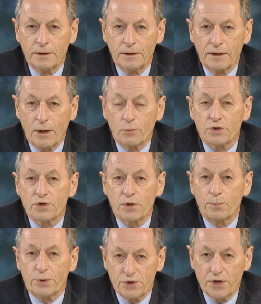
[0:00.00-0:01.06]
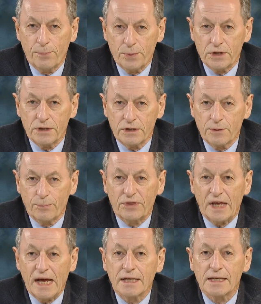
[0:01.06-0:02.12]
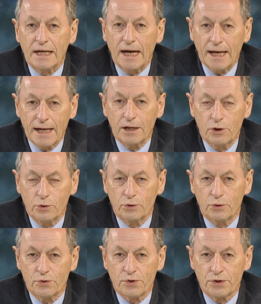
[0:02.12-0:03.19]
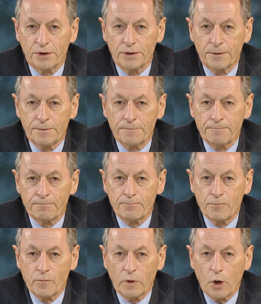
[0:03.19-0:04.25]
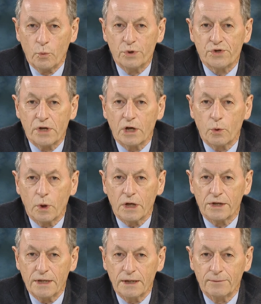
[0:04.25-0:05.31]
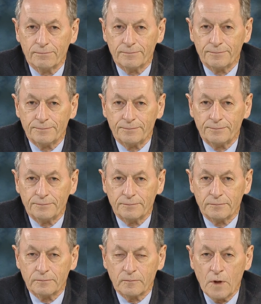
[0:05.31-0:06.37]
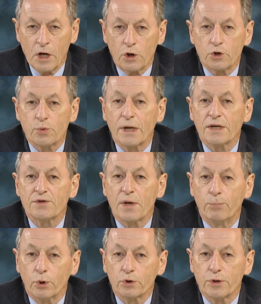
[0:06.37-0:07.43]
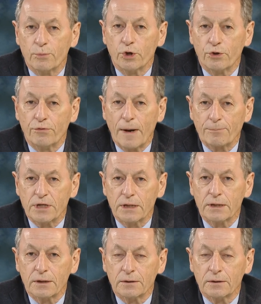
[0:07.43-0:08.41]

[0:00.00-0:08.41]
That was the precipitant, but the underlying cause was inequality. Because when I say Baltimore erupted,